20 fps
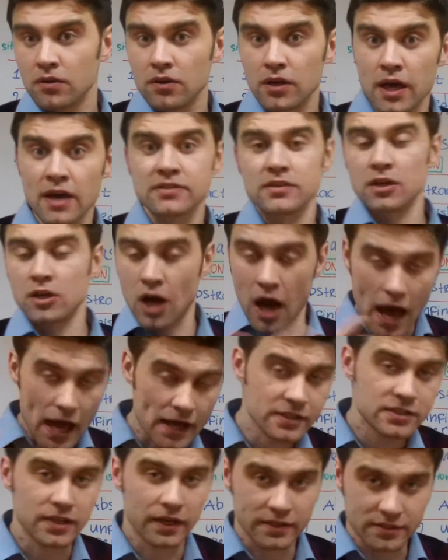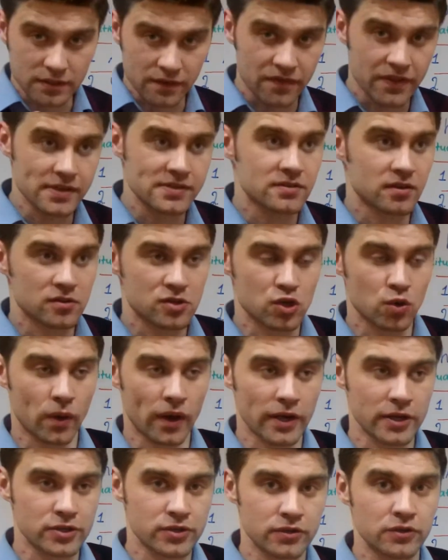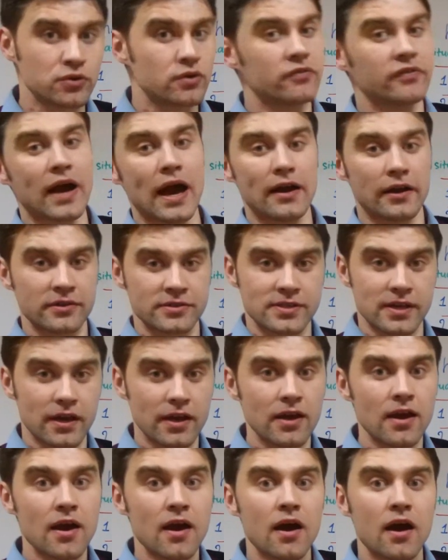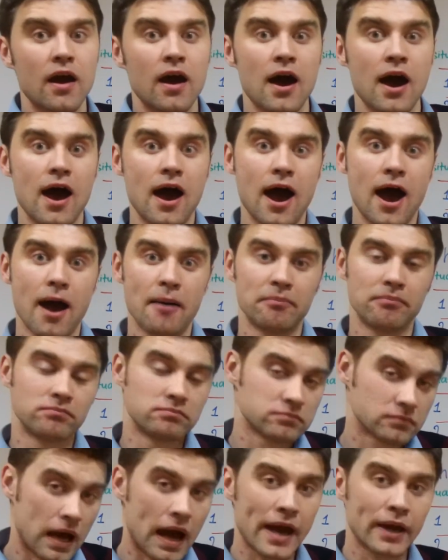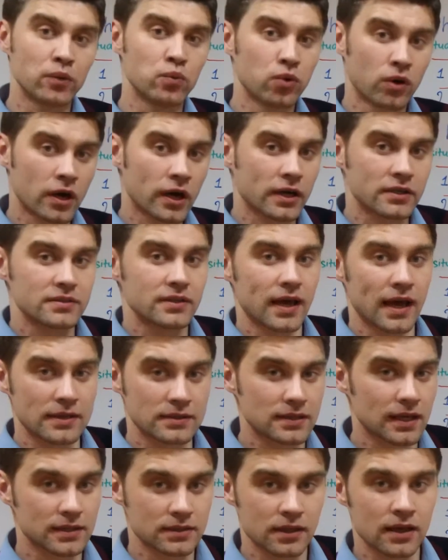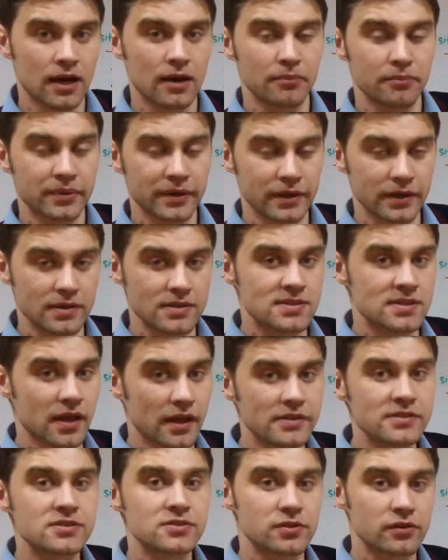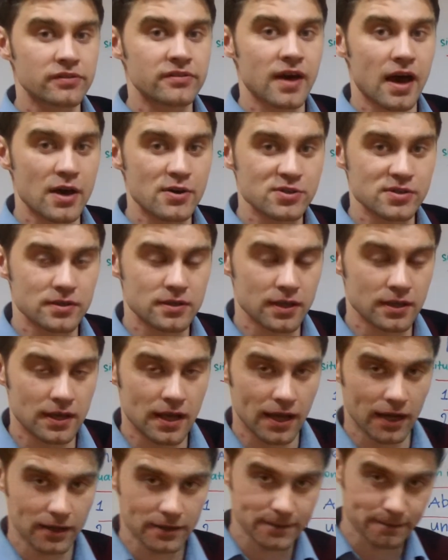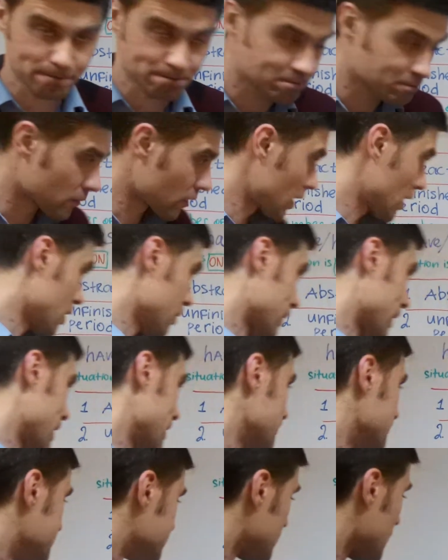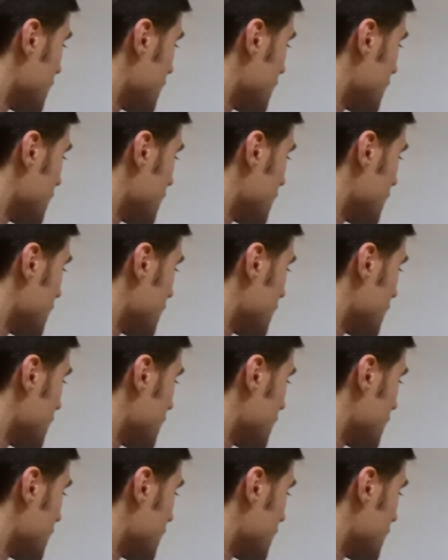in the context of this situation, you've got to say, I worked at that company since 2008. Okay?